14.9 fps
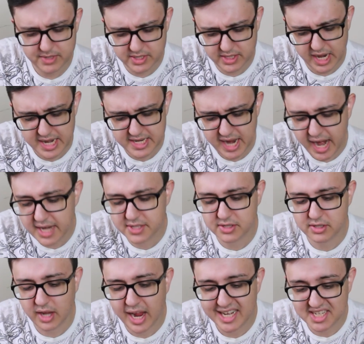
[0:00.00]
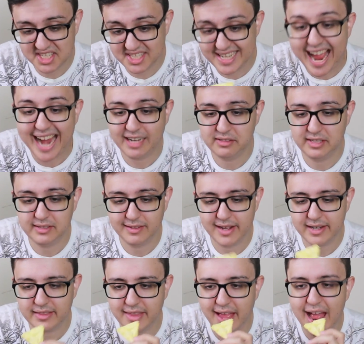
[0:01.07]
It tastes exactly
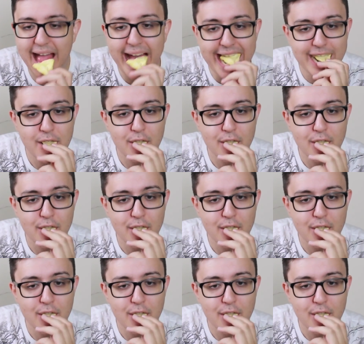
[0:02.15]
like that.